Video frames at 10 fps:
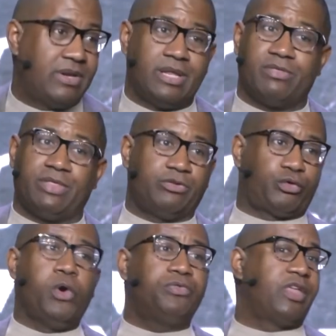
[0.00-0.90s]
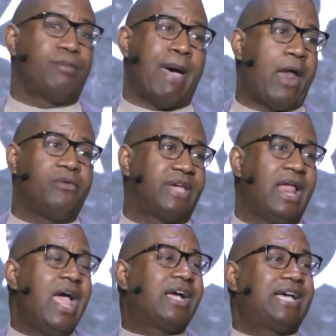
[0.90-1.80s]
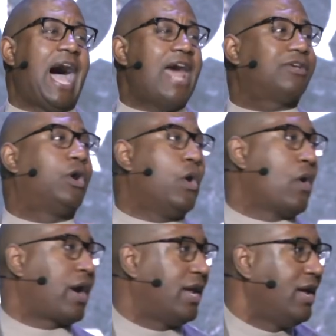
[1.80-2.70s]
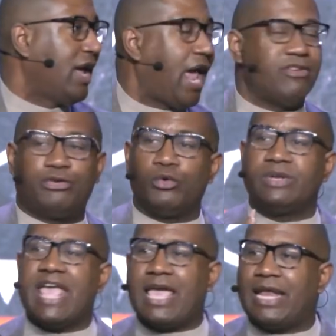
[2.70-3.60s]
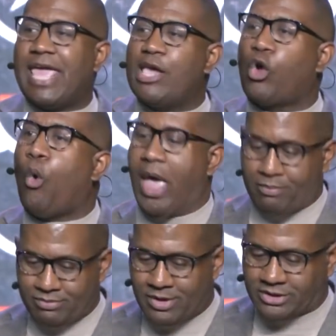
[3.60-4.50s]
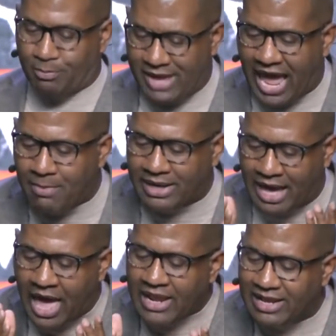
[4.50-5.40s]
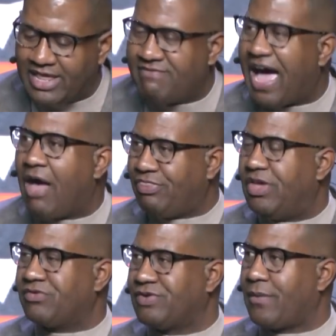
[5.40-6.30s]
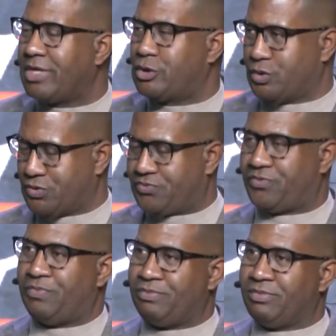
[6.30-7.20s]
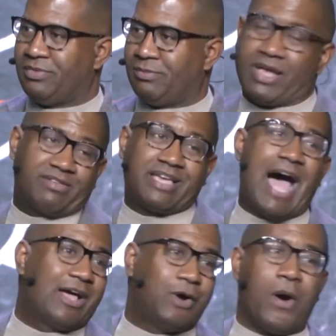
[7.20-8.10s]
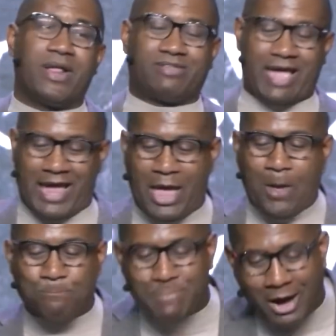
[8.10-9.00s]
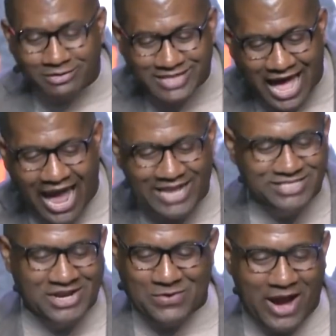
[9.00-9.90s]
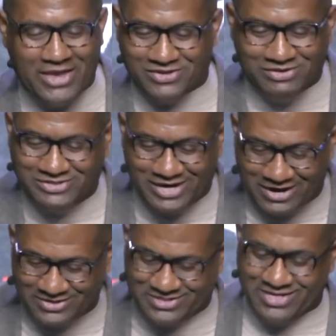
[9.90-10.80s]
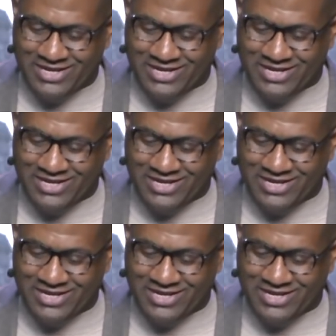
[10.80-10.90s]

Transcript: And the truth of the matter is that Concord is uniquely equipped to be able to live out this very truth. Because Concord is a multi-generational church.